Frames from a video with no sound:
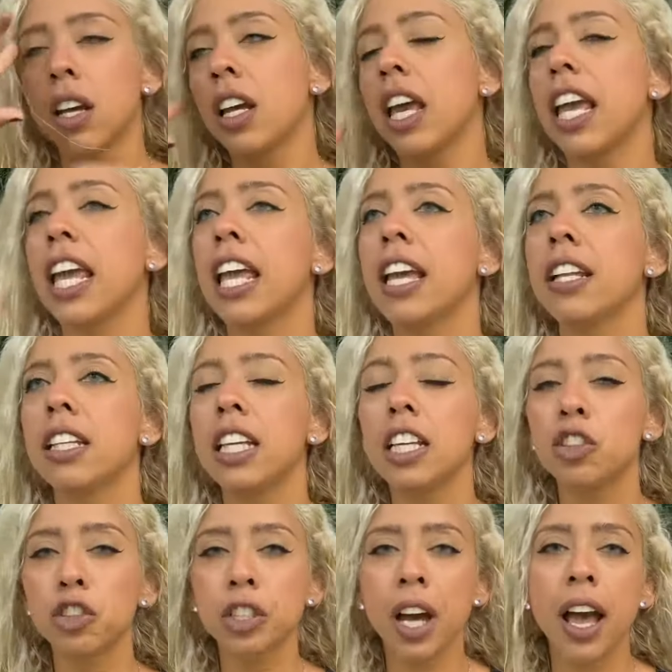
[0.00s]
And
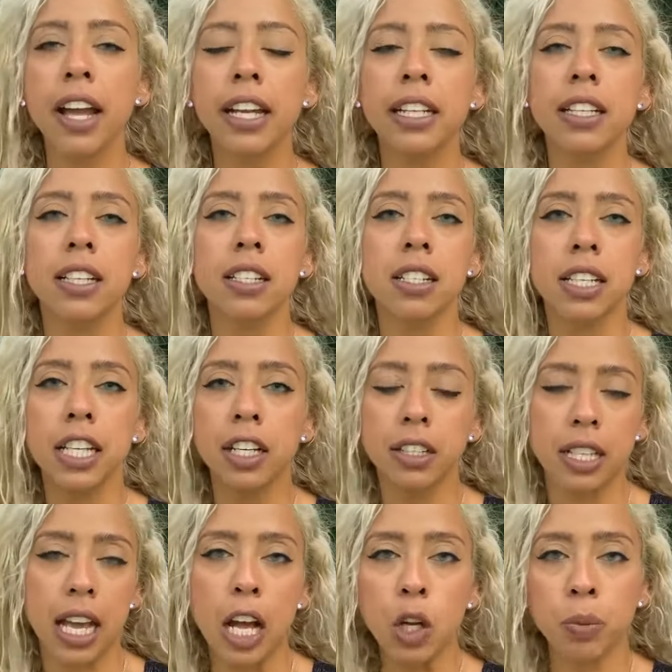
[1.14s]
each guide is here to
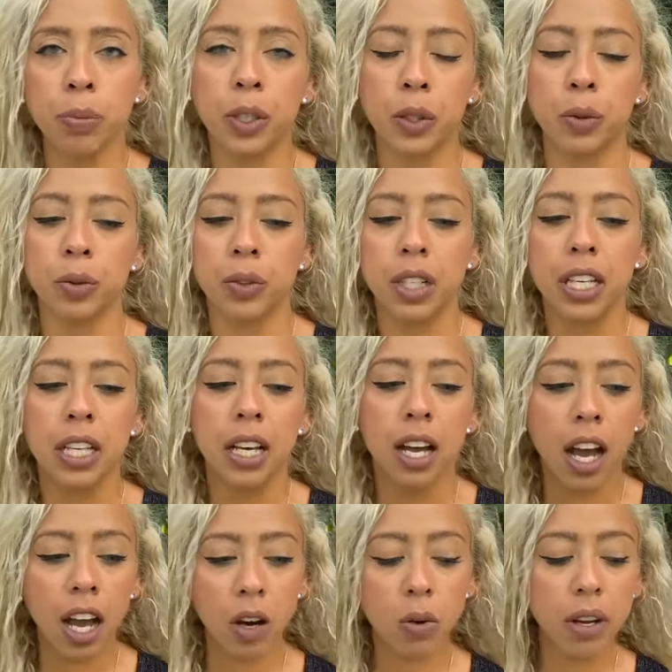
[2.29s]
help you.
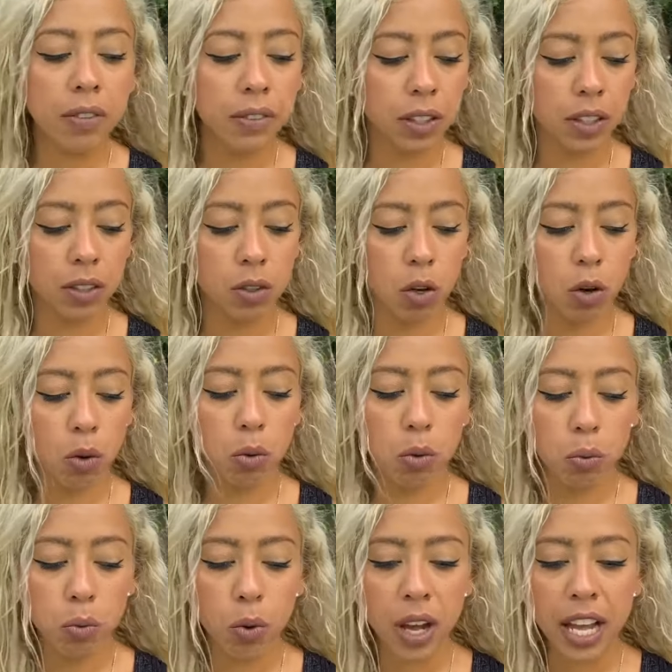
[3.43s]
However,
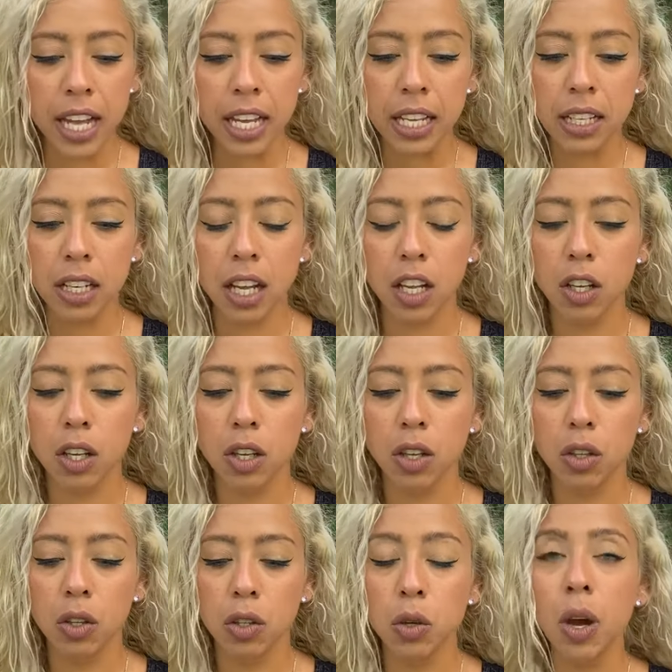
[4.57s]
when
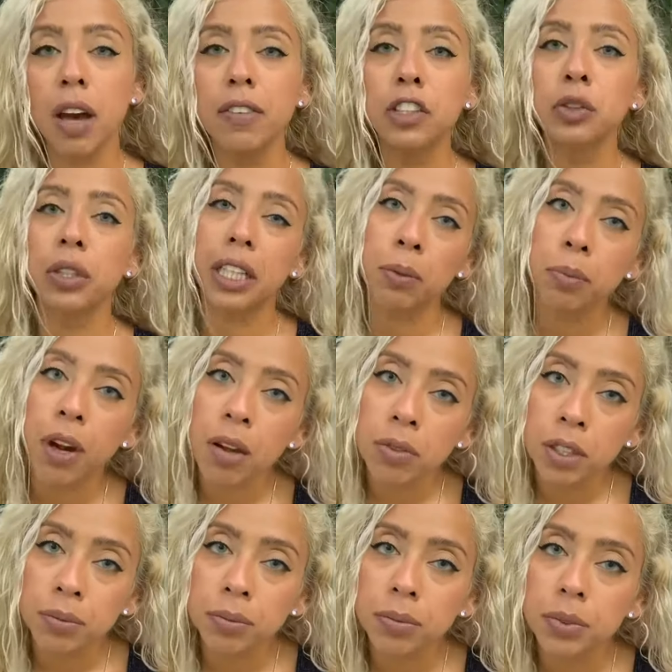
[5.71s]
you have a drinking
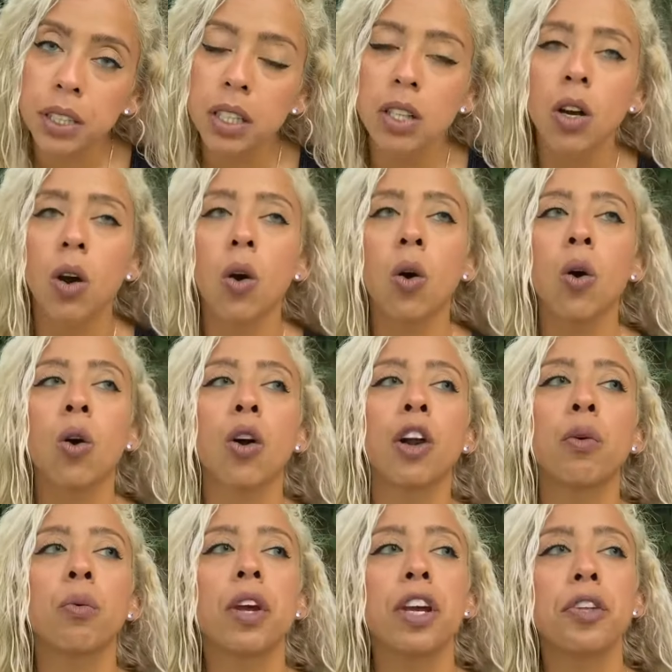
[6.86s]
problem or
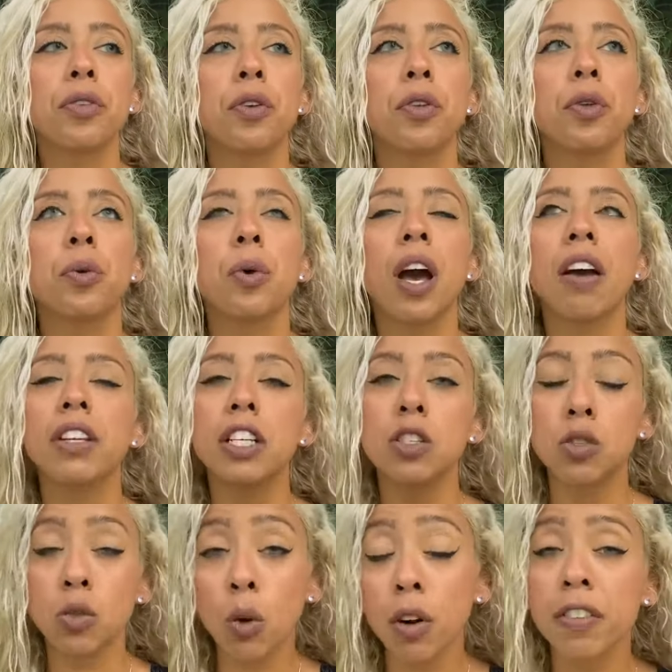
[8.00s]
when you have any
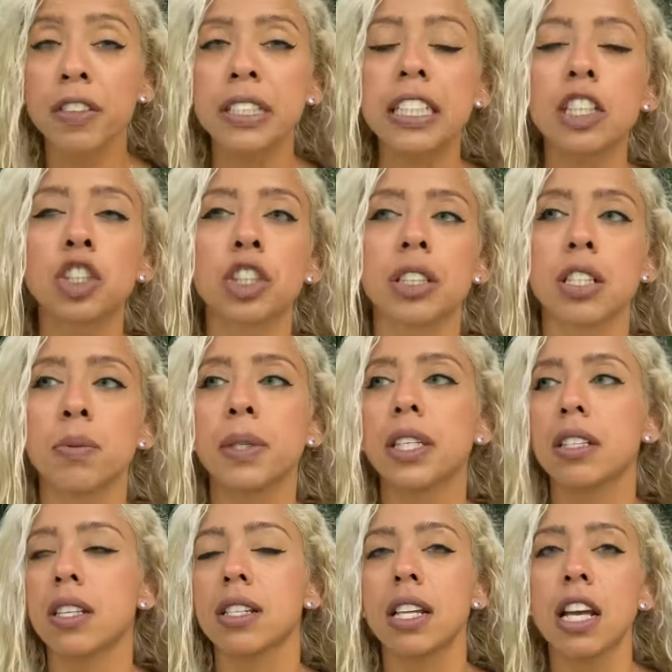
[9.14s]
sort of addictions, because
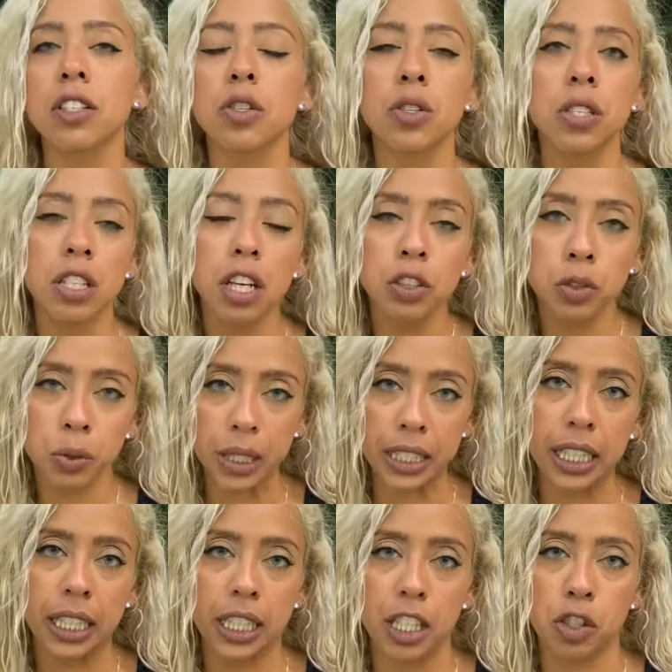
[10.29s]
it's not just a
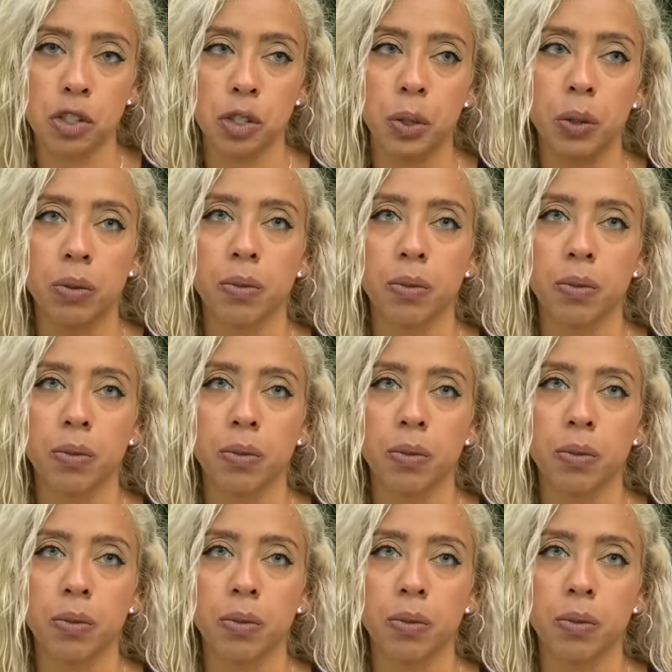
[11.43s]
drinking issue,